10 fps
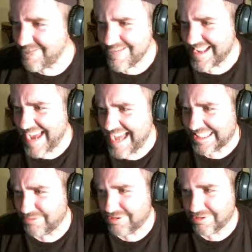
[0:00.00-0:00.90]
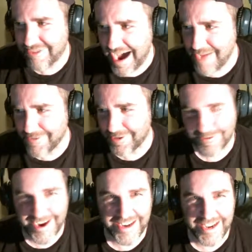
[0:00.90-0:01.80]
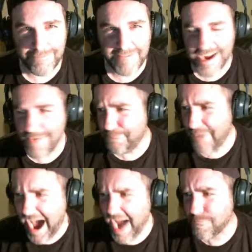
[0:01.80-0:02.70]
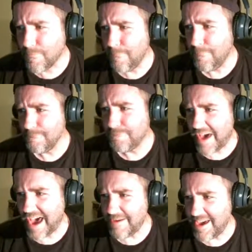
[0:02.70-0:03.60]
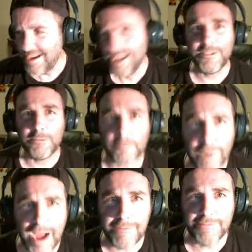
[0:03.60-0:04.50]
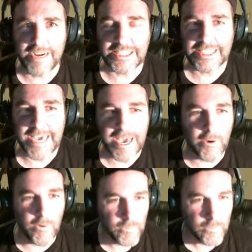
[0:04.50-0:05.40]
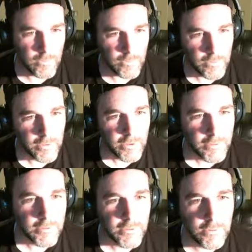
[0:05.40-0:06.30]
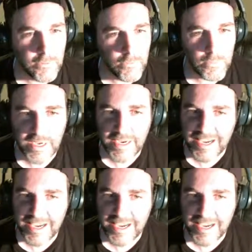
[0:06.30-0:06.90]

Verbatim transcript: 10 subscribers right now. Man, I'm viral, baby. Subscribe to my channel. You need